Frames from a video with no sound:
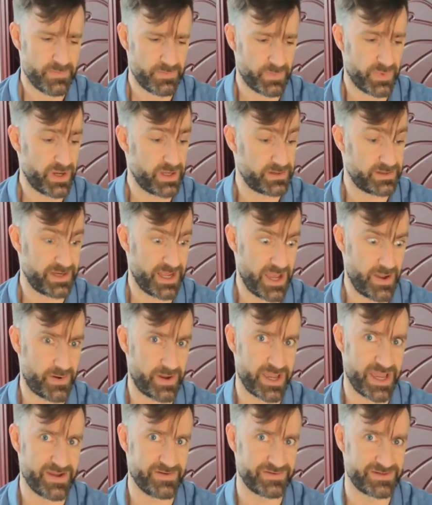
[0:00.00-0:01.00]
But now
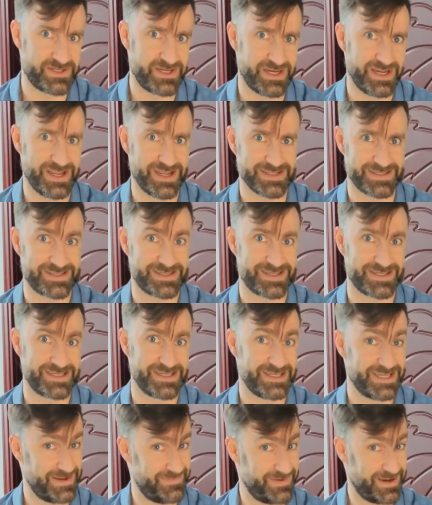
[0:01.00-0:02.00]
I have a chance
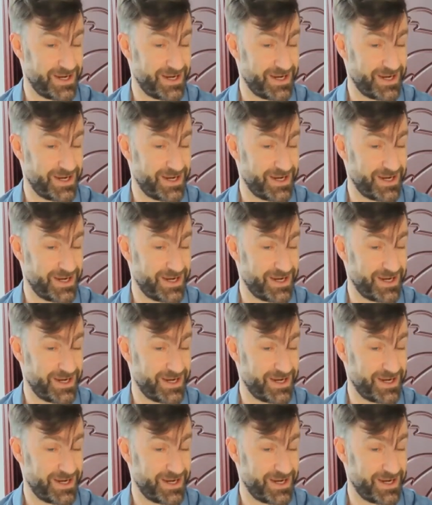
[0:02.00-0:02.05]
to give